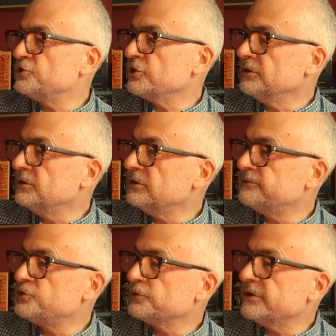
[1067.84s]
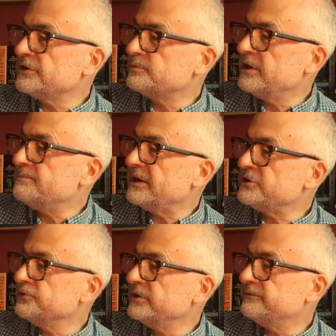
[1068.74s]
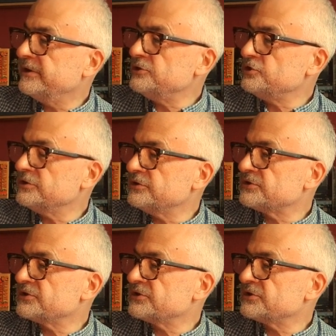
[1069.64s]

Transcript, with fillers: a jungle of joyous but imaginary adventures,